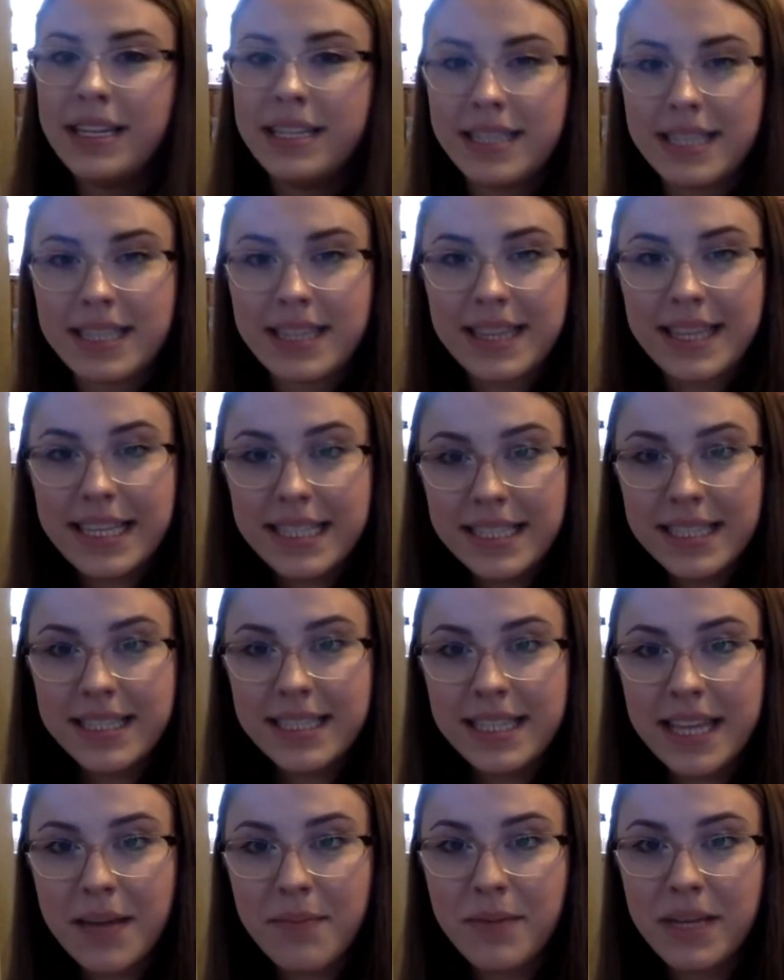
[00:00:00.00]
The thesis
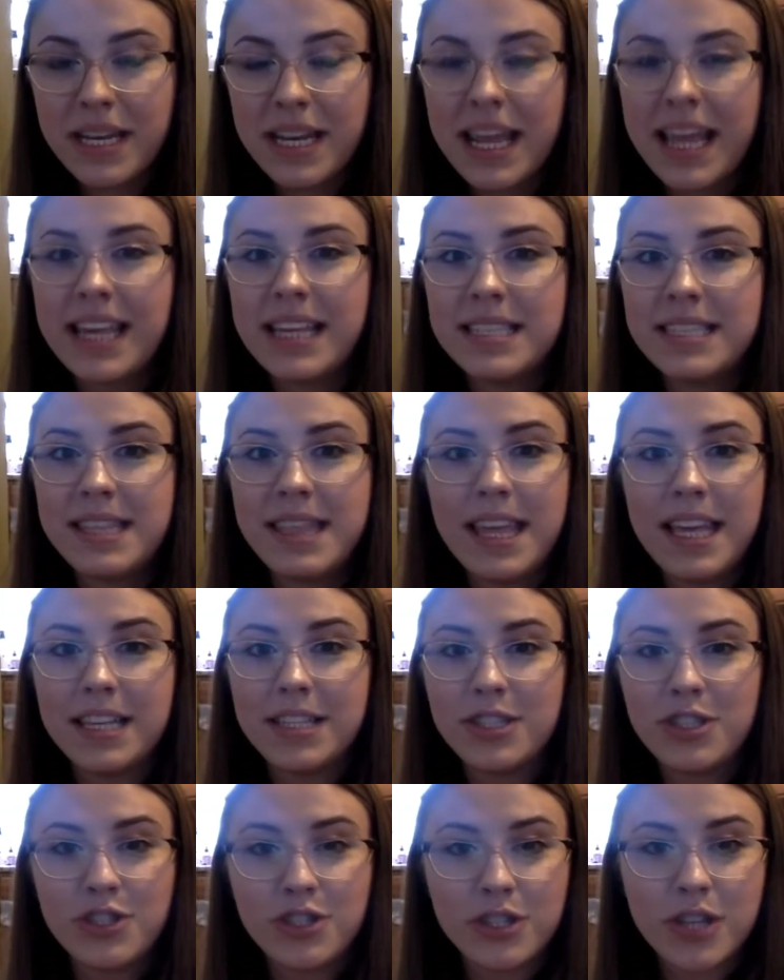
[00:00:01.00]
statement is the
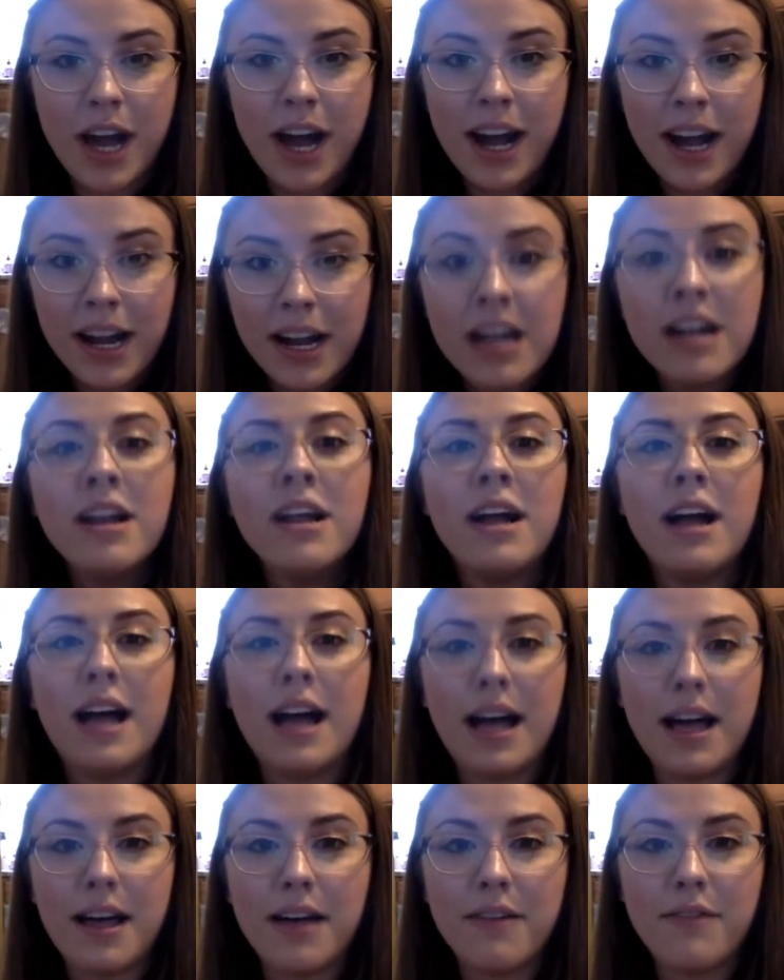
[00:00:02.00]
star
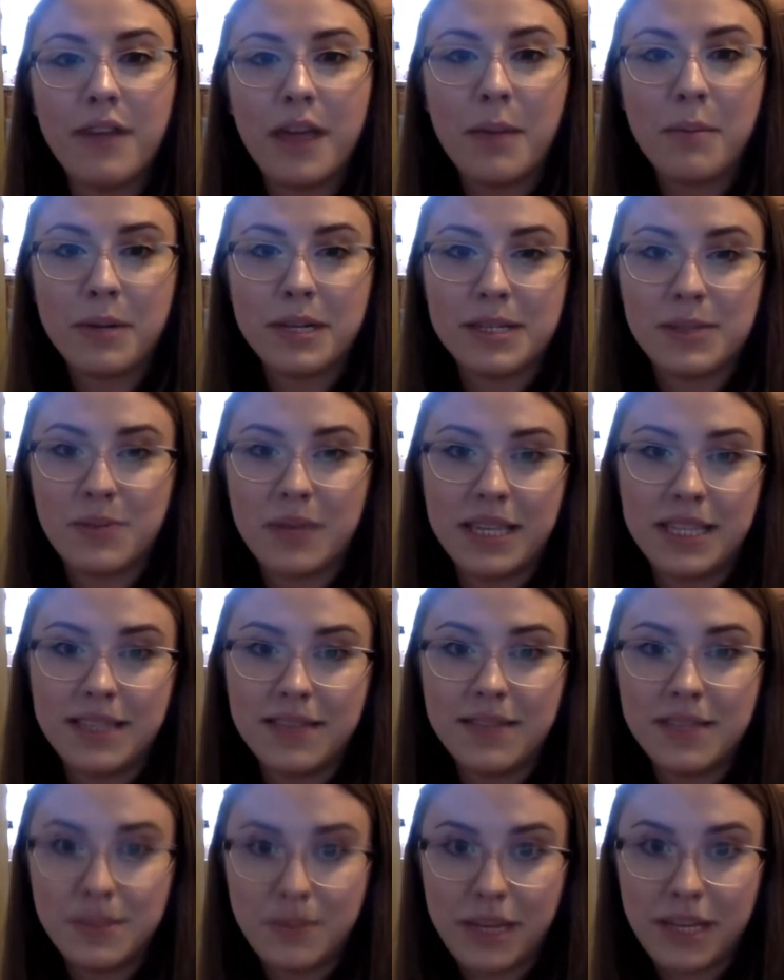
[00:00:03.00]
of a persuasive
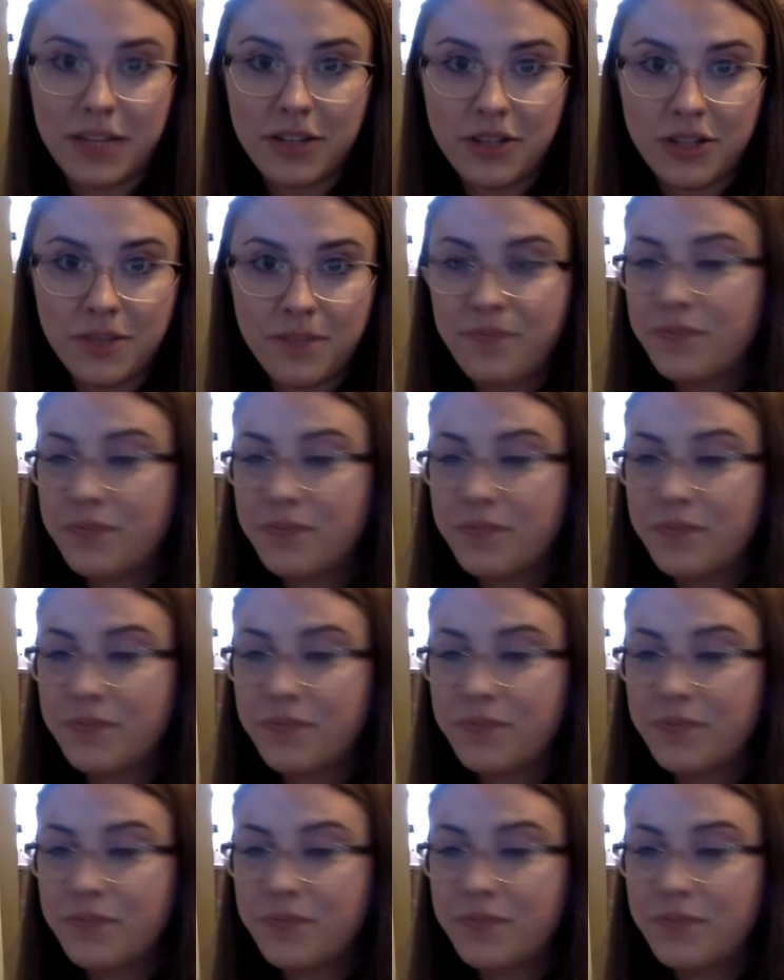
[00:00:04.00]
speech,